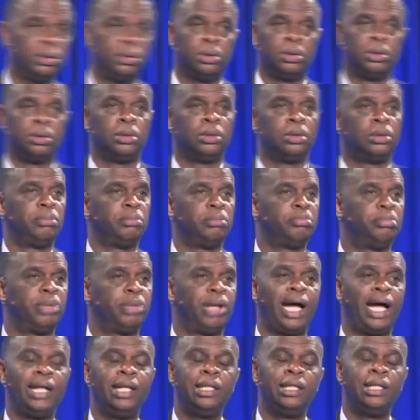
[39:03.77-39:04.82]
But
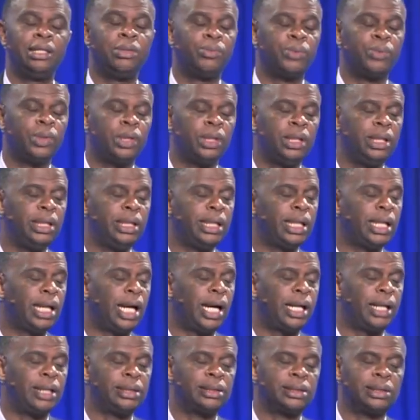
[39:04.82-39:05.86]
I need to really get
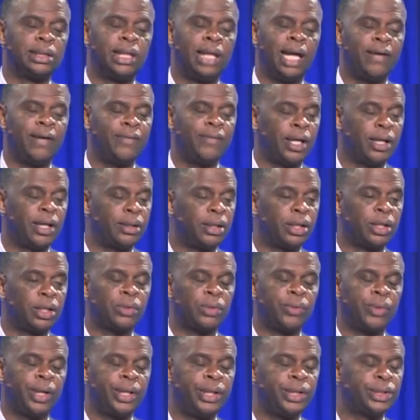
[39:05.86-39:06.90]
honest and have that
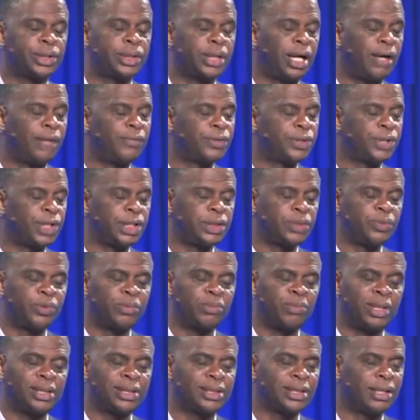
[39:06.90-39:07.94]
courageous conversation with
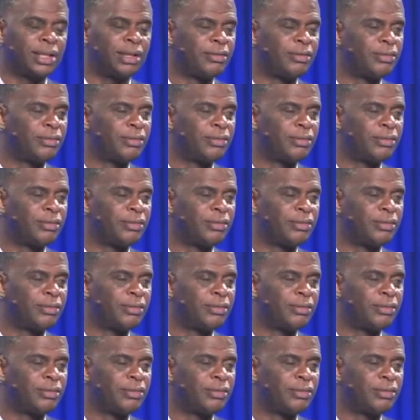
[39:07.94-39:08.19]
myself.